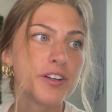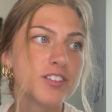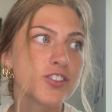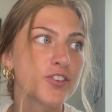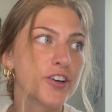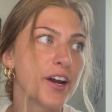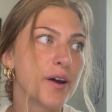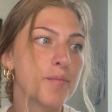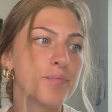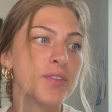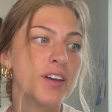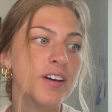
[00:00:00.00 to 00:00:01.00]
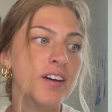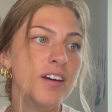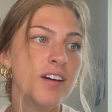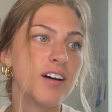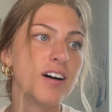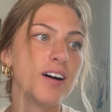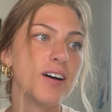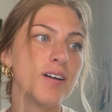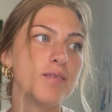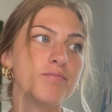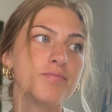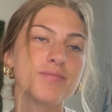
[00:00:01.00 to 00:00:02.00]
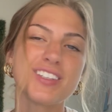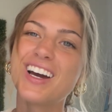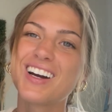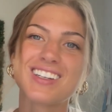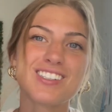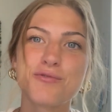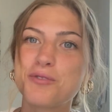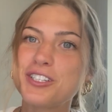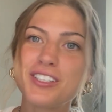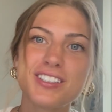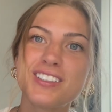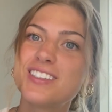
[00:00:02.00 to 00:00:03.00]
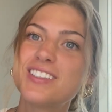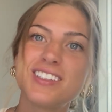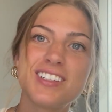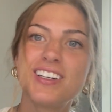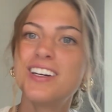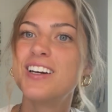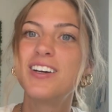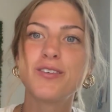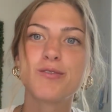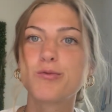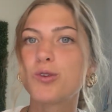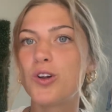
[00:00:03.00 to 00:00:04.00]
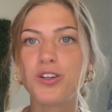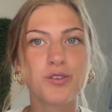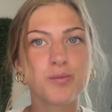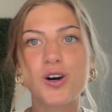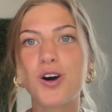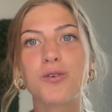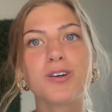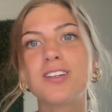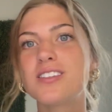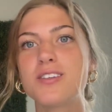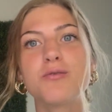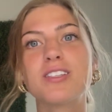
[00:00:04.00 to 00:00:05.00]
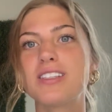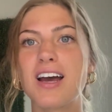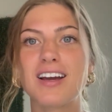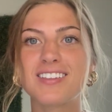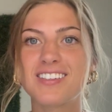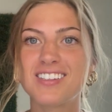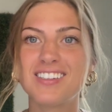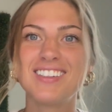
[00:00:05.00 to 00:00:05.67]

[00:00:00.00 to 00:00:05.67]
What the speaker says: Instagram. Because we're rolling the ball. We're going to see what's next.